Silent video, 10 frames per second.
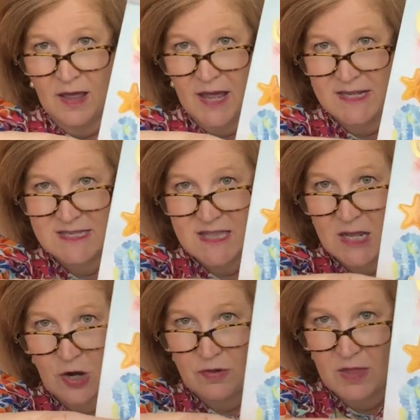It's
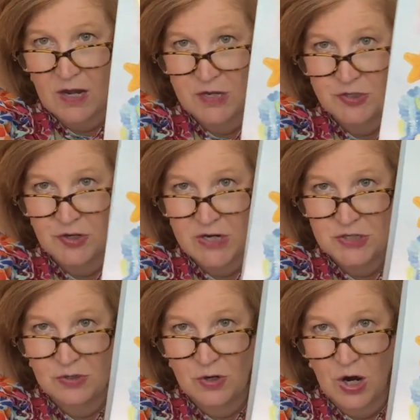thicker than a
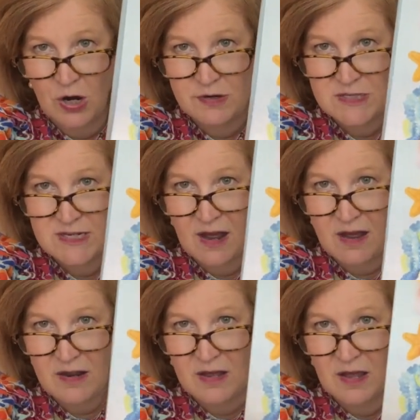traditional
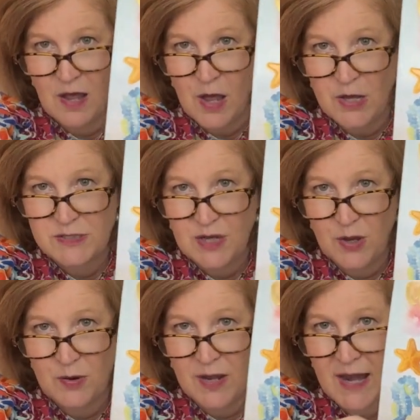cardstock. So
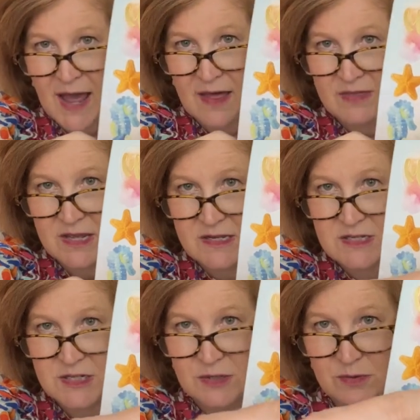you can add these
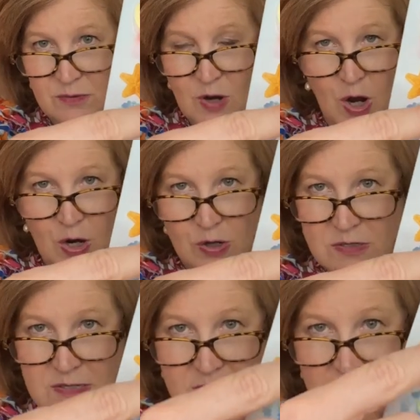to
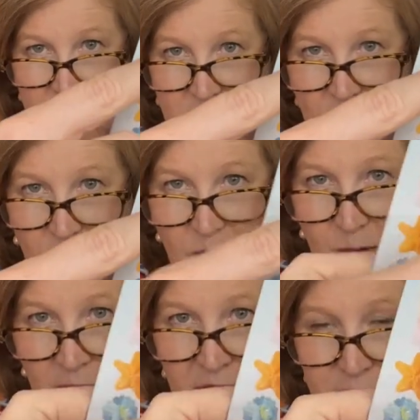cards or
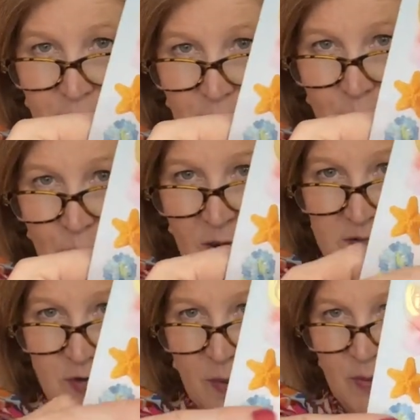whatever you want,
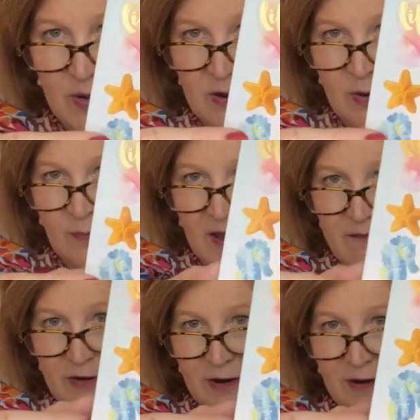scrapbooking or
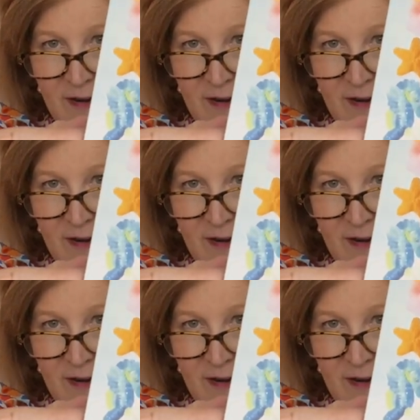whatever.